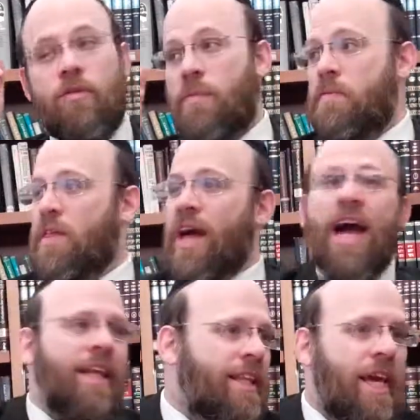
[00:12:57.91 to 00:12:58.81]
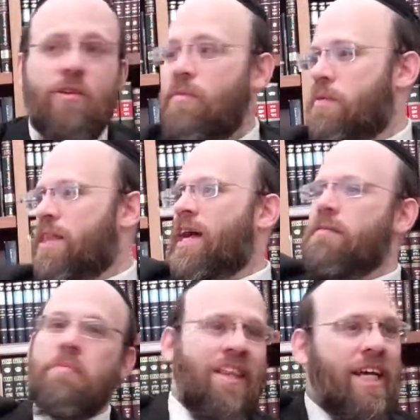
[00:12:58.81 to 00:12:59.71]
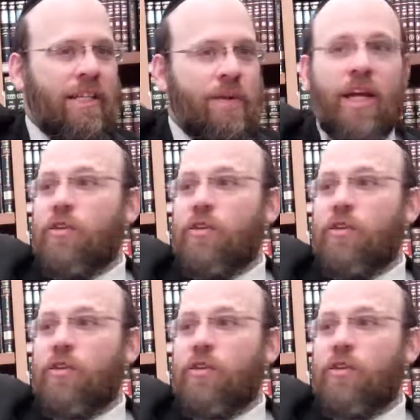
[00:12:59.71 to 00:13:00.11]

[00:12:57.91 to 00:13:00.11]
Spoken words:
You remember that? And you remember that? You remember last week and